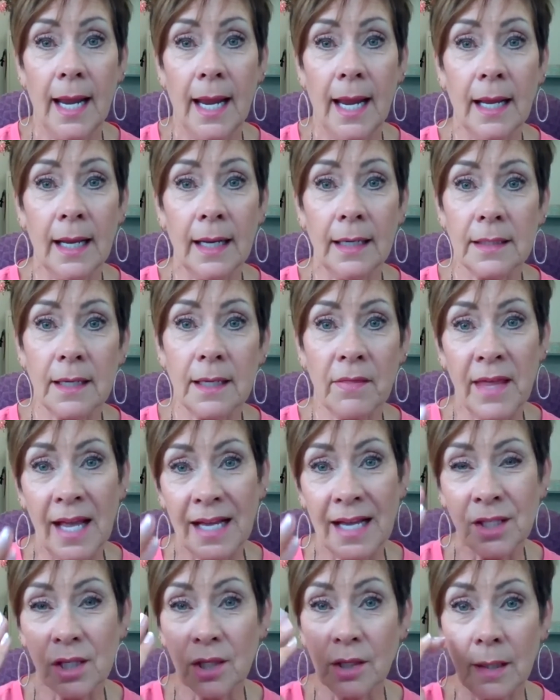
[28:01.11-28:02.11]
And
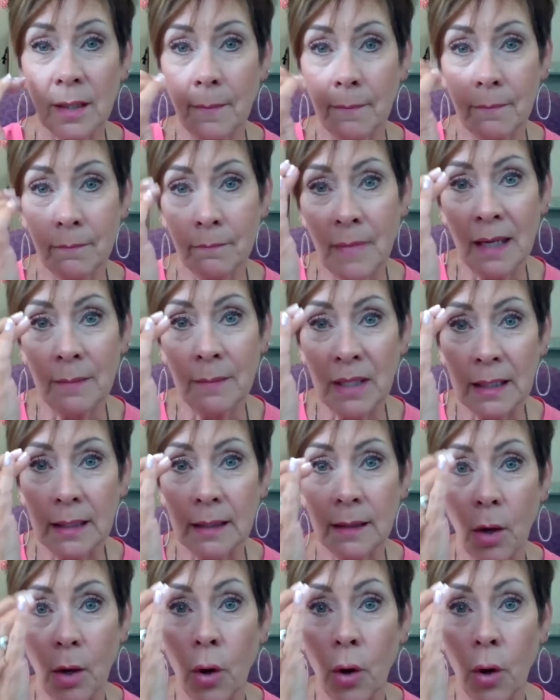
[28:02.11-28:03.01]
that's going to maybe